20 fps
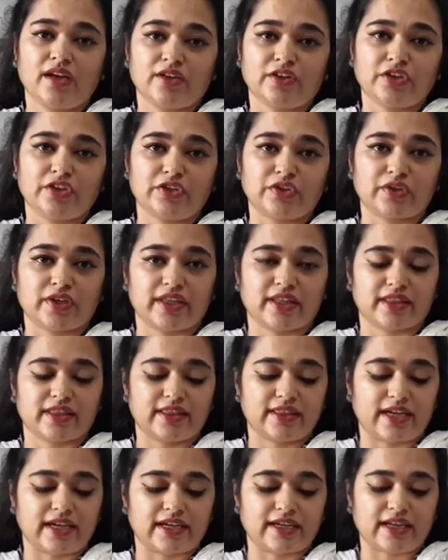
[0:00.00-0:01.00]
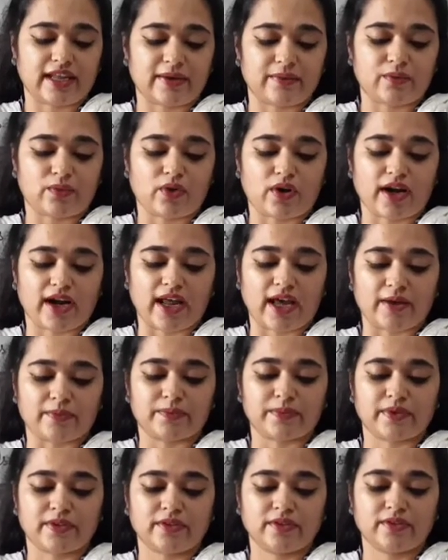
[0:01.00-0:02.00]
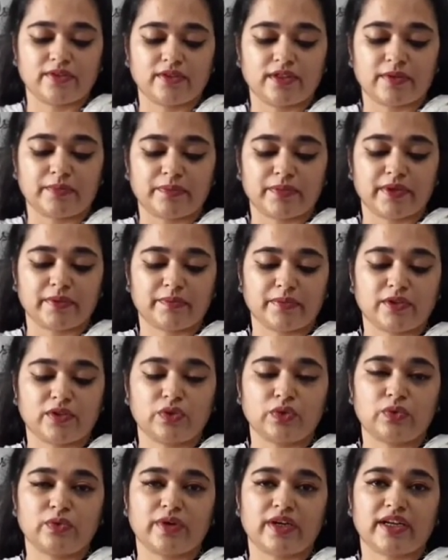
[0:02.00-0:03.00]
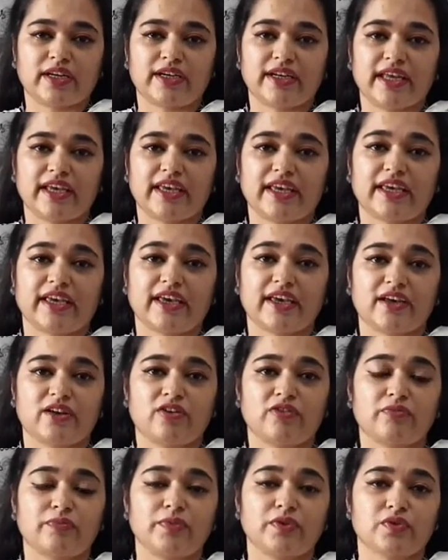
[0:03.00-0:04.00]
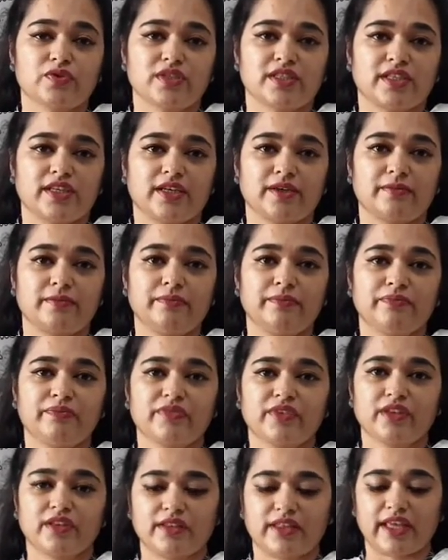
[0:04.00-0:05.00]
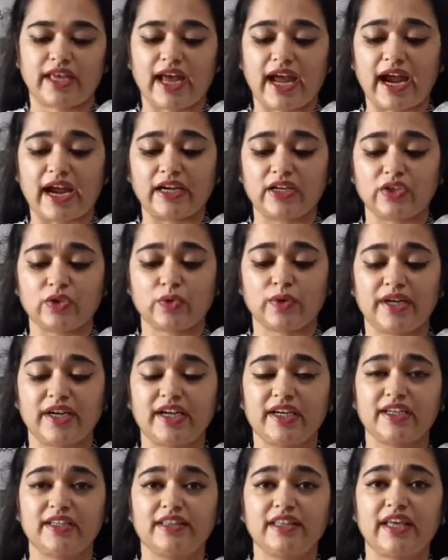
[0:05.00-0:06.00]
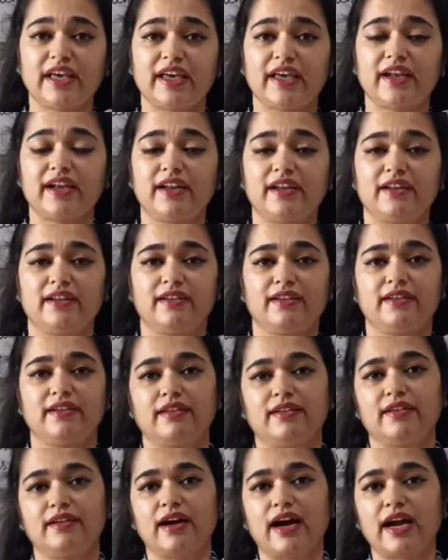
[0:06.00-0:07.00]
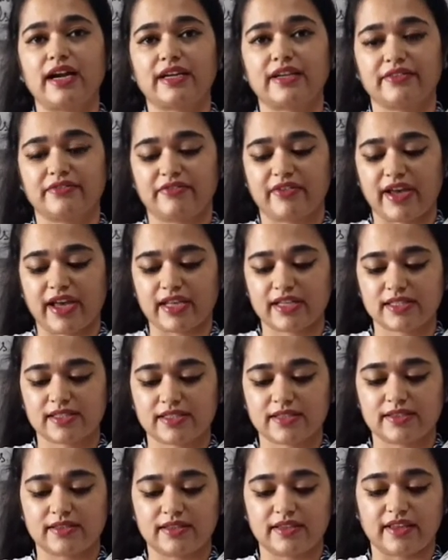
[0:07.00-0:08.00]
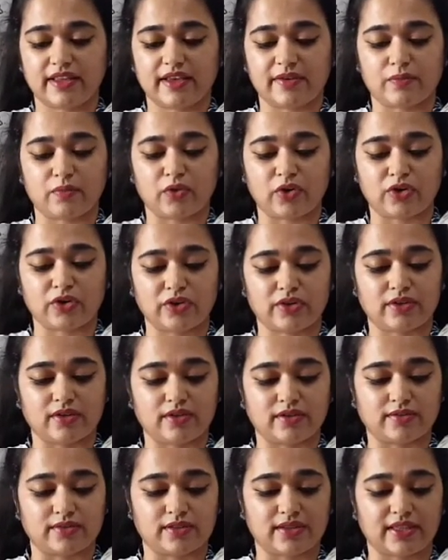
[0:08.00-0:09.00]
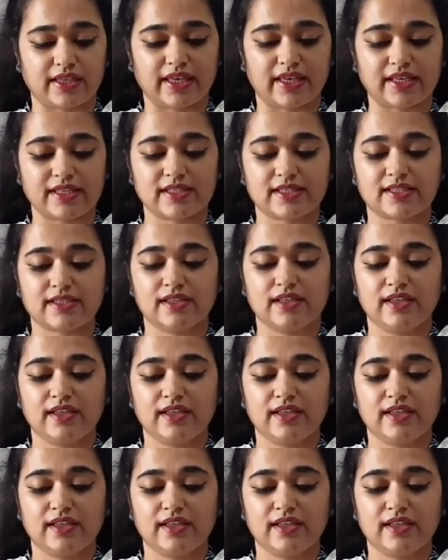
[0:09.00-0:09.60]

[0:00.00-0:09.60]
what happened, the people who were taking care of museum, they had to hid their artifacts, their things,